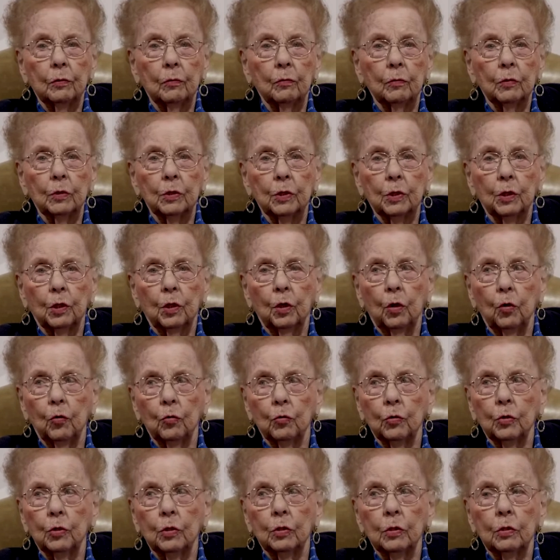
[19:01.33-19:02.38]
was the
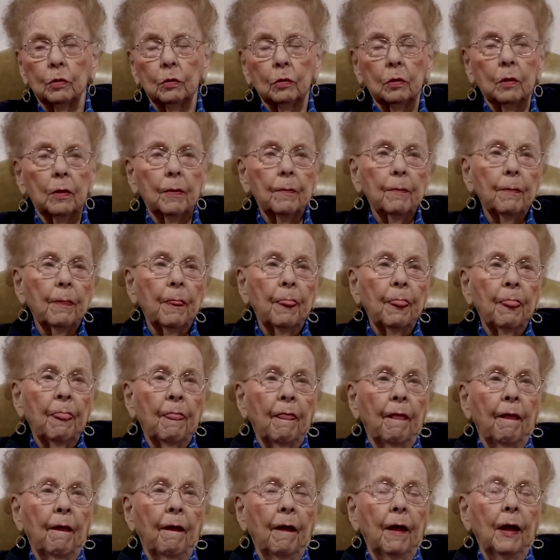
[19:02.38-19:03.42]
closest.
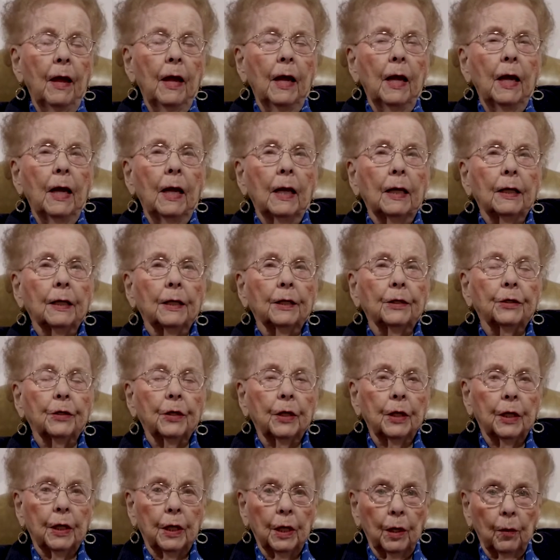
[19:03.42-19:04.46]
To
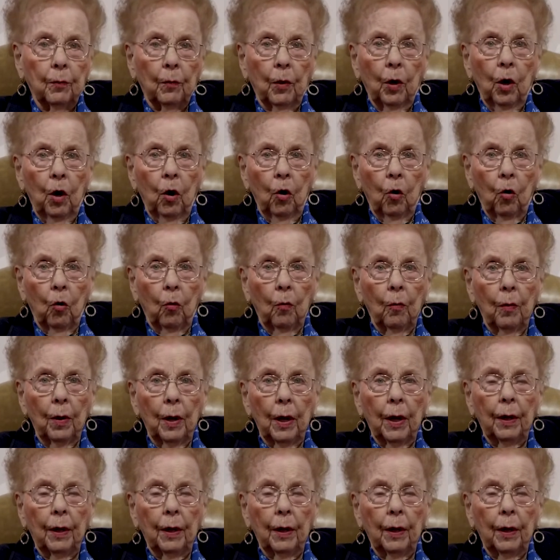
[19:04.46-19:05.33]
take him home